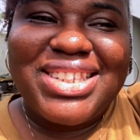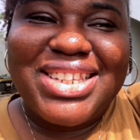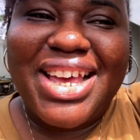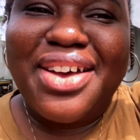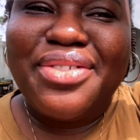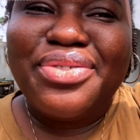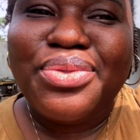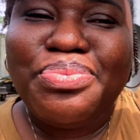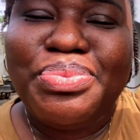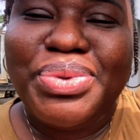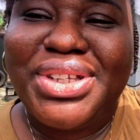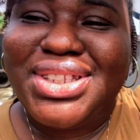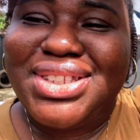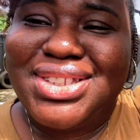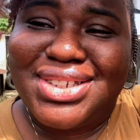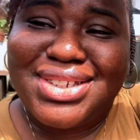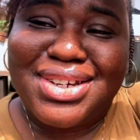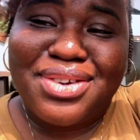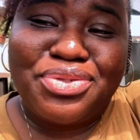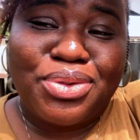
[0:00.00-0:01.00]
I haven't picked
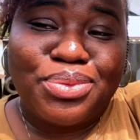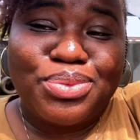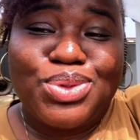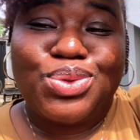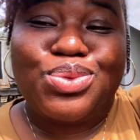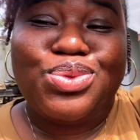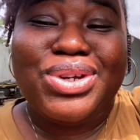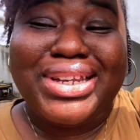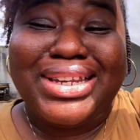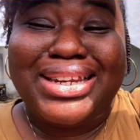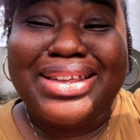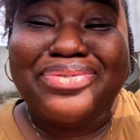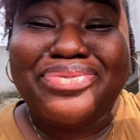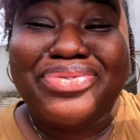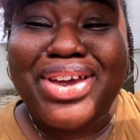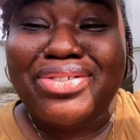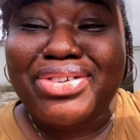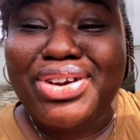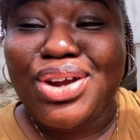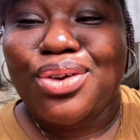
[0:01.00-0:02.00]
Tisha from school in a
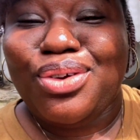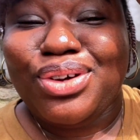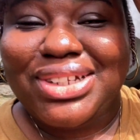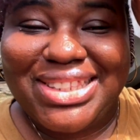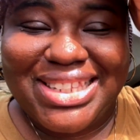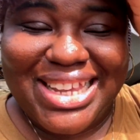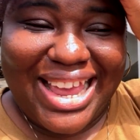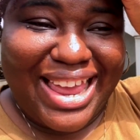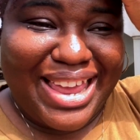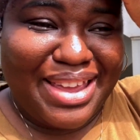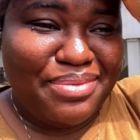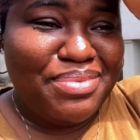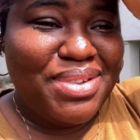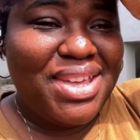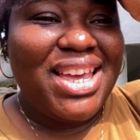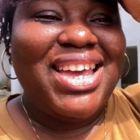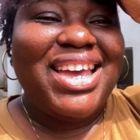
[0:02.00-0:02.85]
very long time.